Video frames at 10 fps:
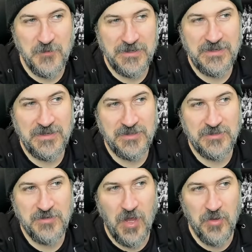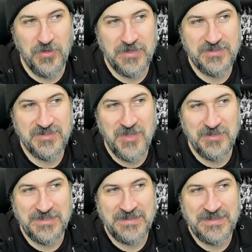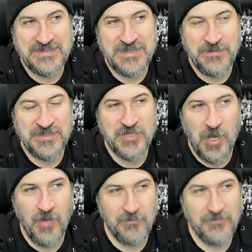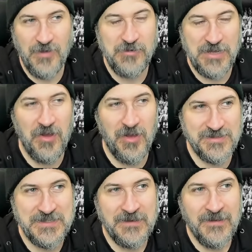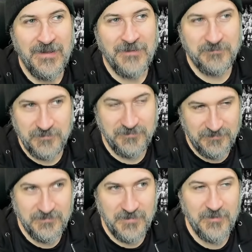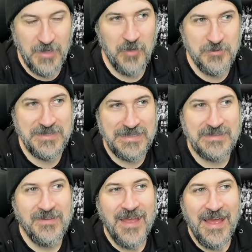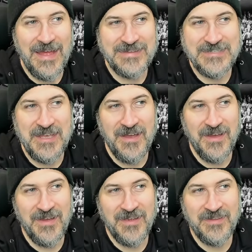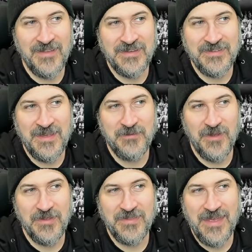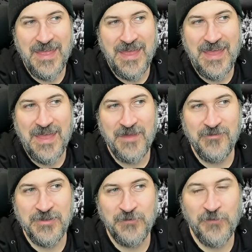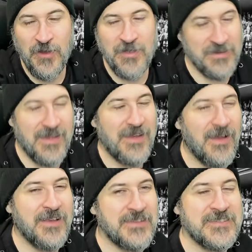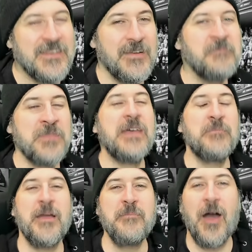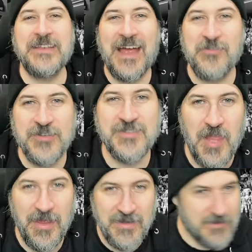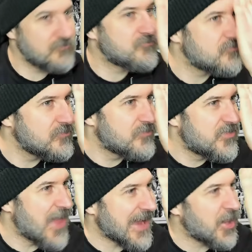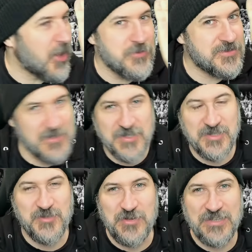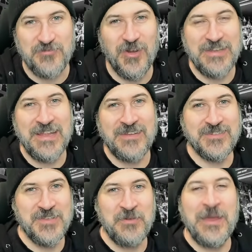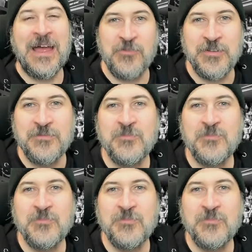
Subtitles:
here, you know that he's studying this image very hard, closely. And like the hair and the phone. Yeah, I could. In my mind, Aaron's like that close to the screen right now. So, Aaron,